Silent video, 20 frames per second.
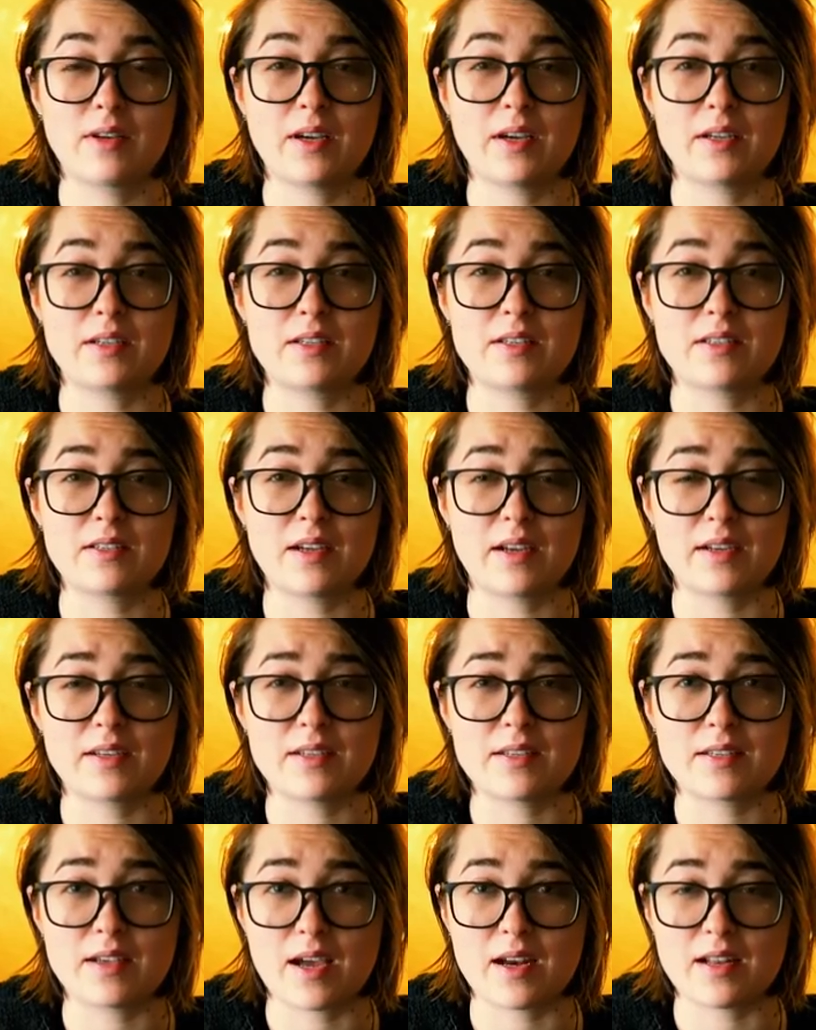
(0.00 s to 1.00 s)
I just, I
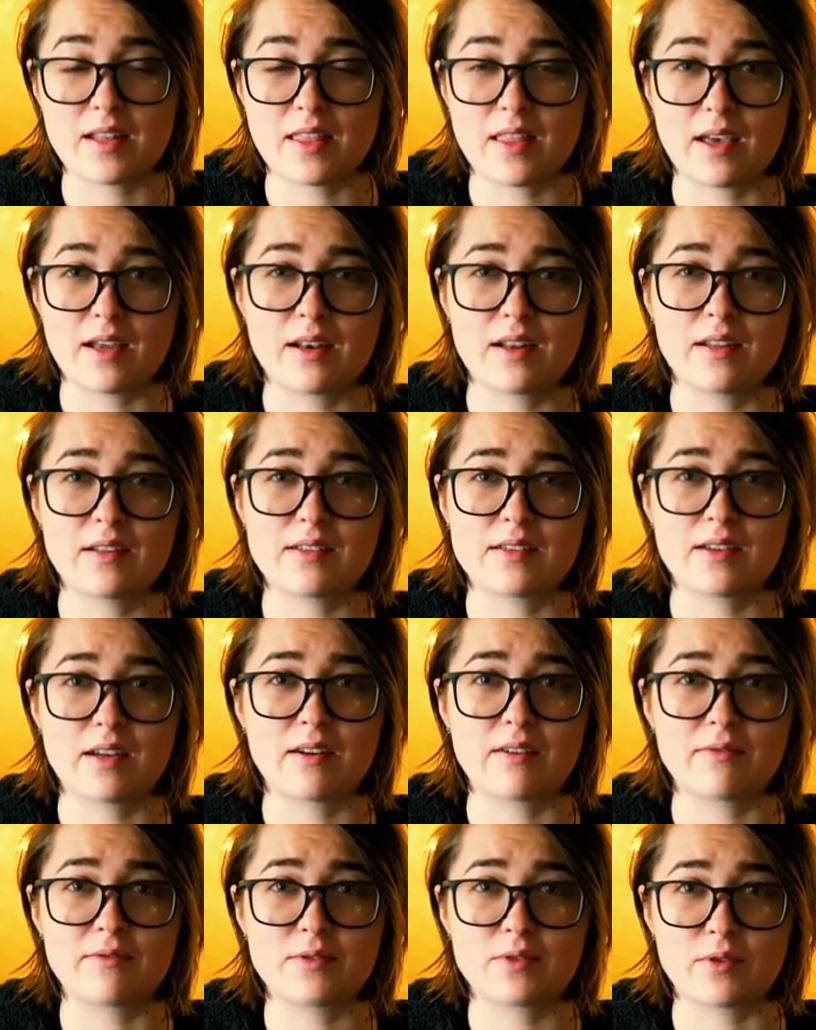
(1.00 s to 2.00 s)
decided that
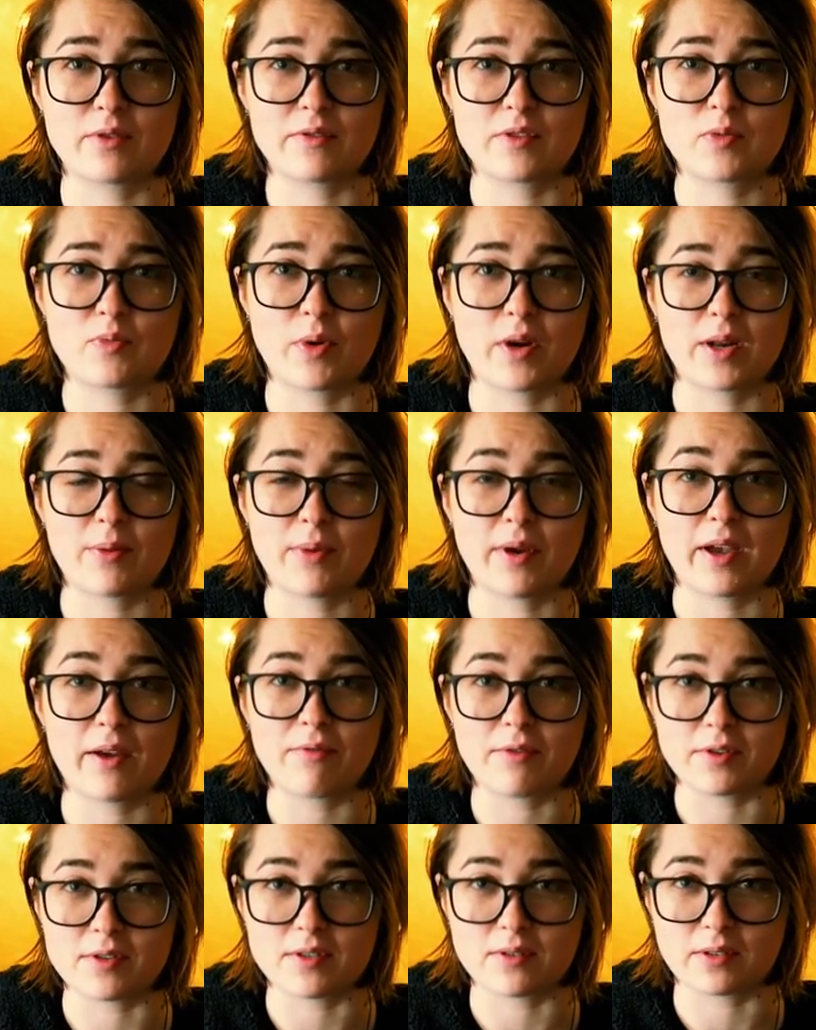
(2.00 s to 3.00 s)
instead of sort of spreading my
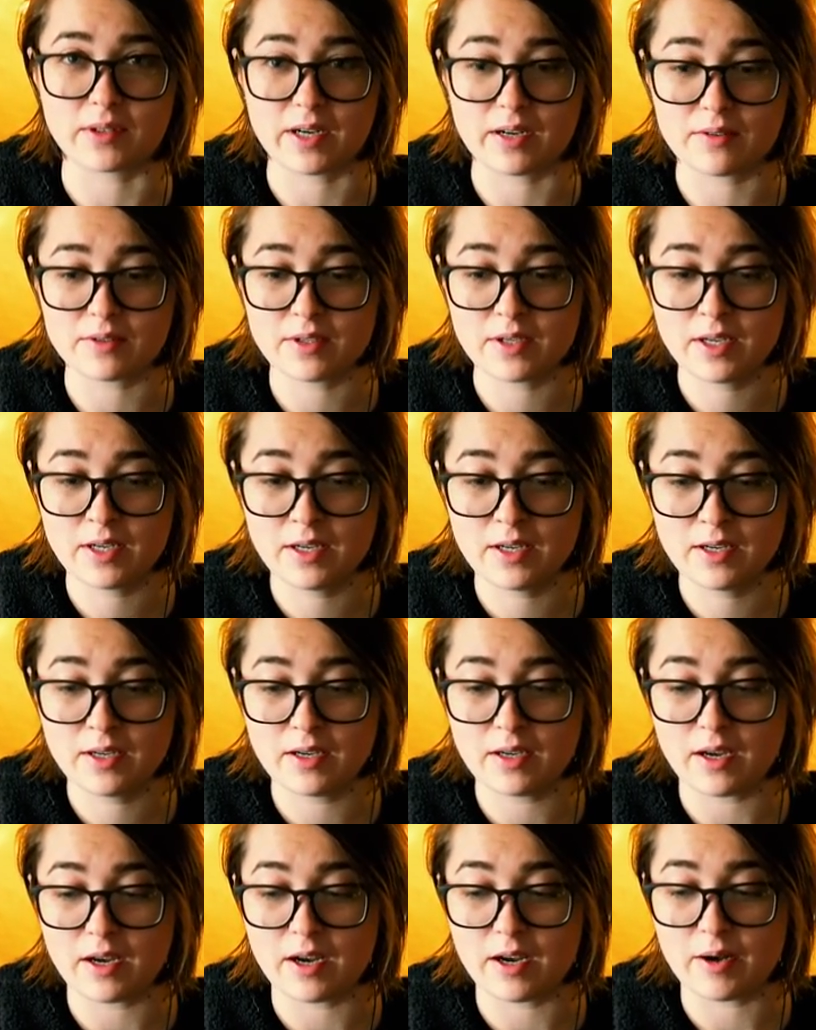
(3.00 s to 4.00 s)
efforts around,
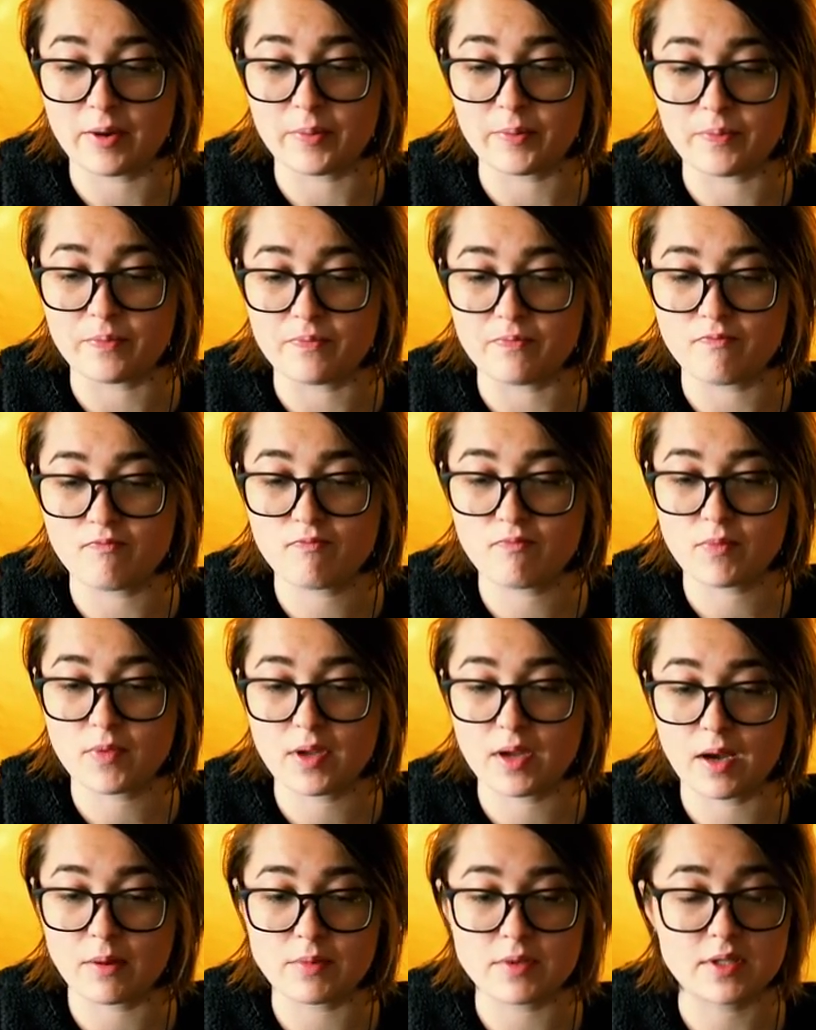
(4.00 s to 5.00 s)
um,
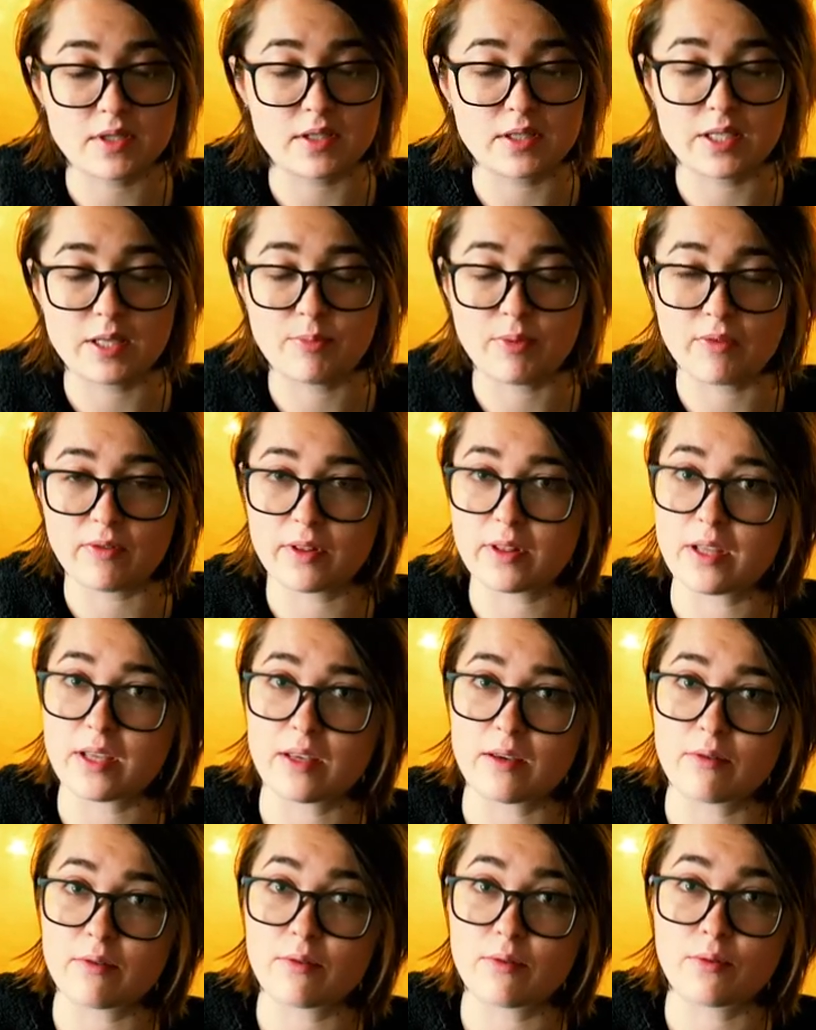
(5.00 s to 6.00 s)
I'm just going to keep
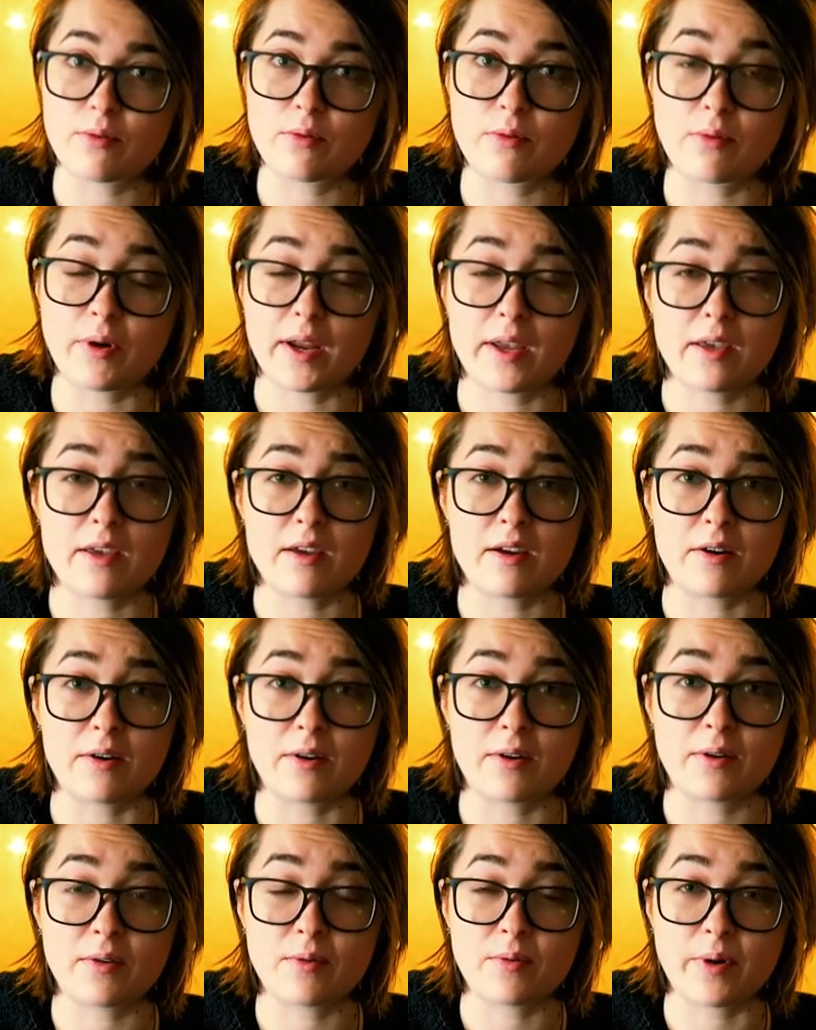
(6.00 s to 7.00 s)
everything right
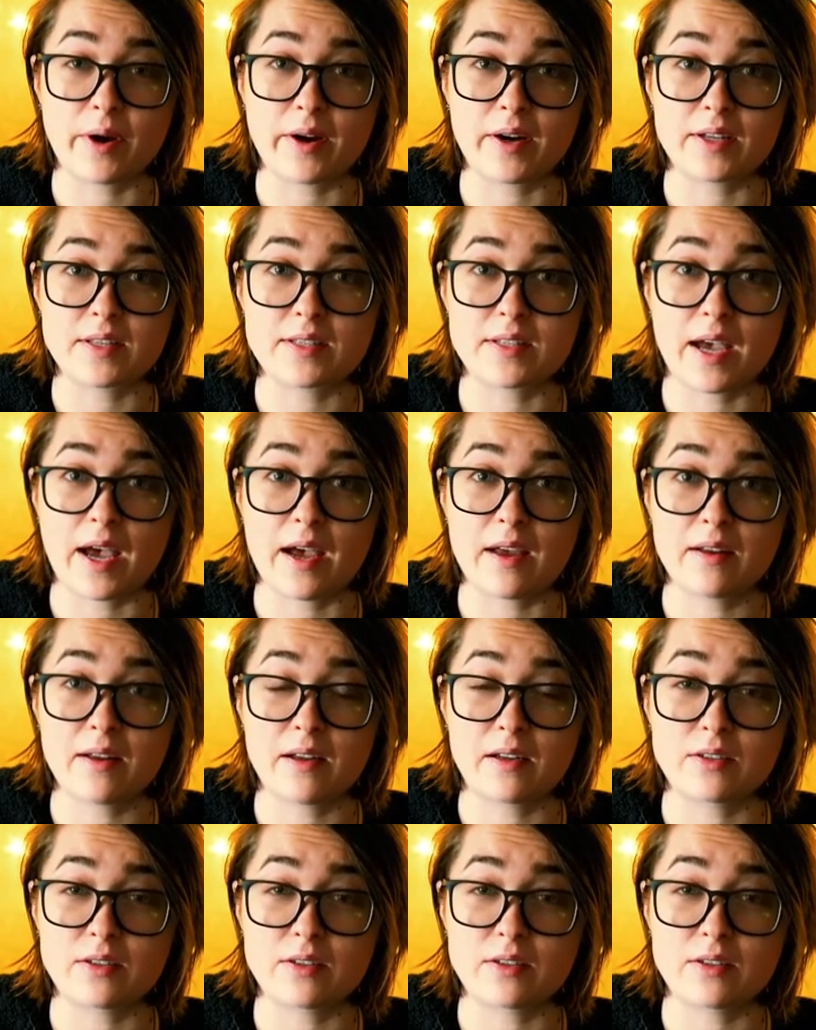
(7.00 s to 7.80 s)
here where it's at.